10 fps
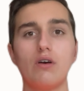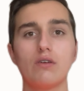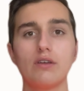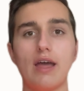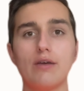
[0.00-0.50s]

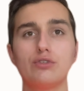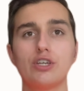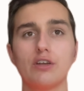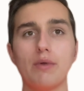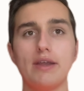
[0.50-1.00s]
are now
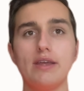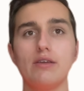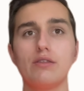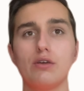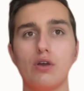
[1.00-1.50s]

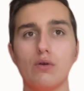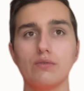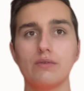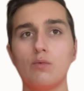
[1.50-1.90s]
generating the code.